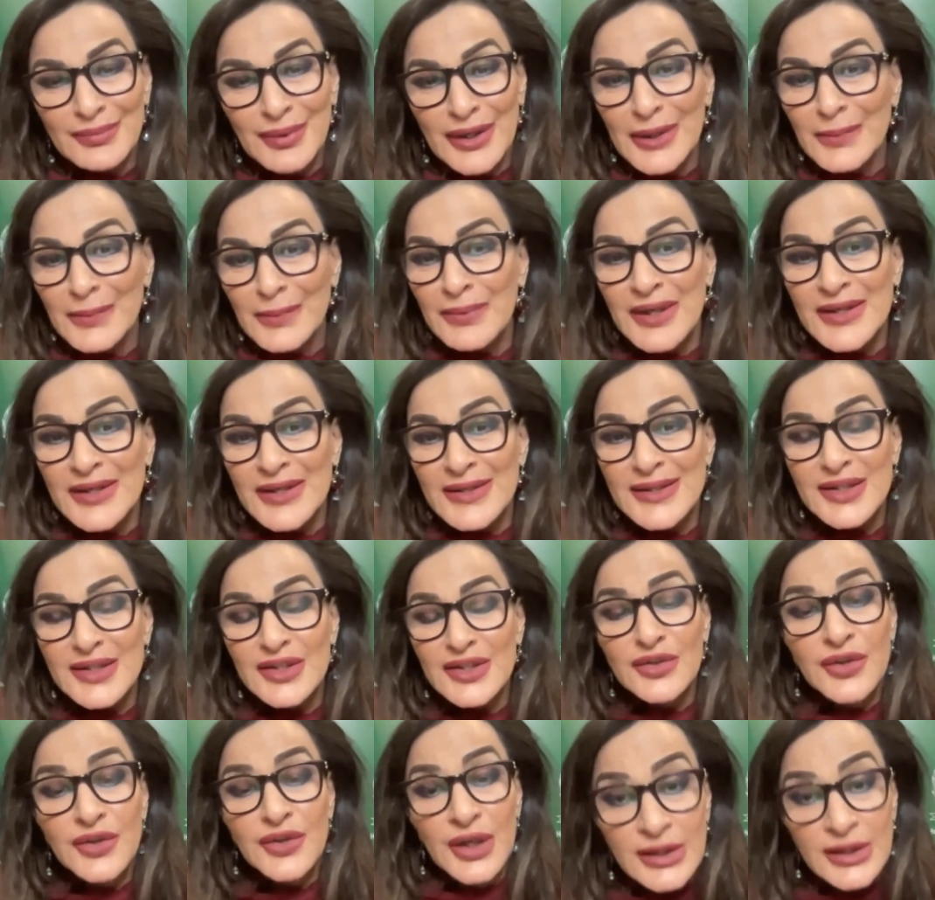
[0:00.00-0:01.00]
it places
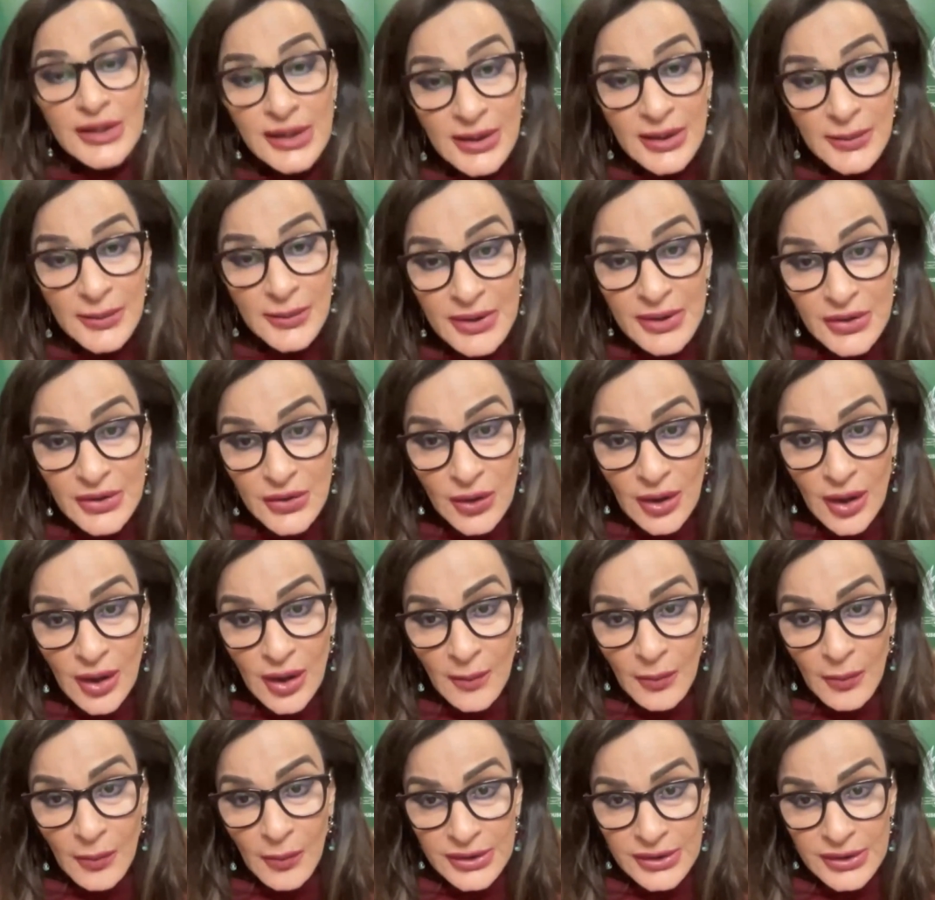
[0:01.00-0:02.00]
greater limits on
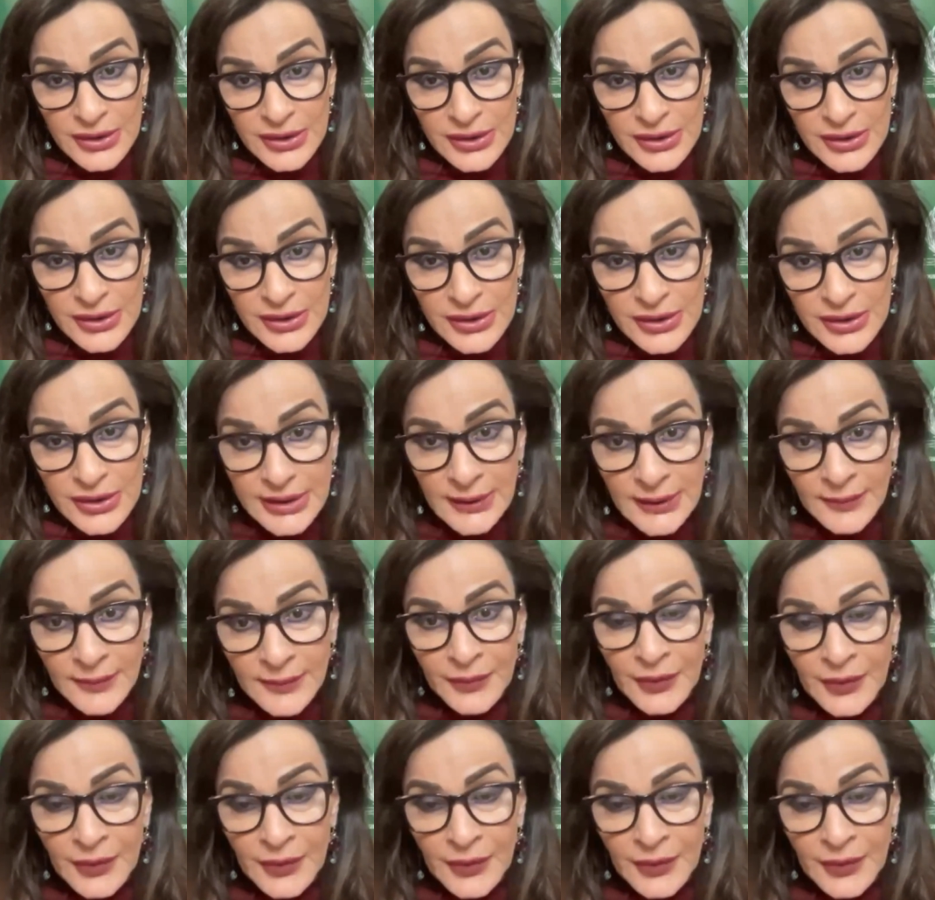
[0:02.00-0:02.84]
our mortality,